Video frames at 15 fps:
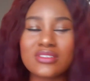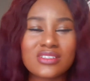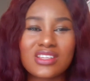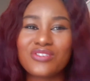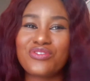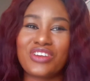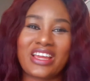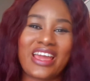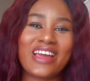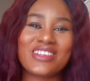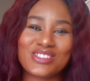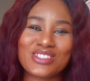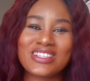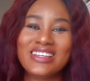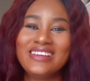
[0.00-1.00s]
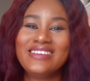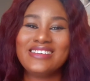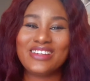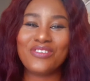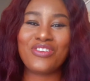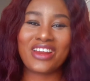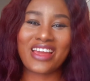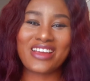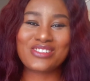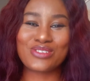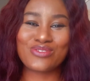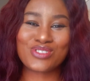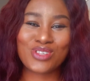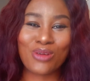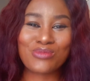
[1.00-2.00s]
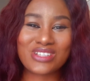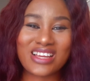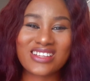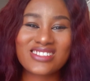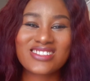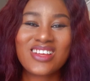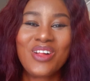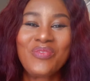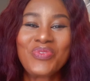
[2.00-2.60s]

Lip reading: different kinds of subjects.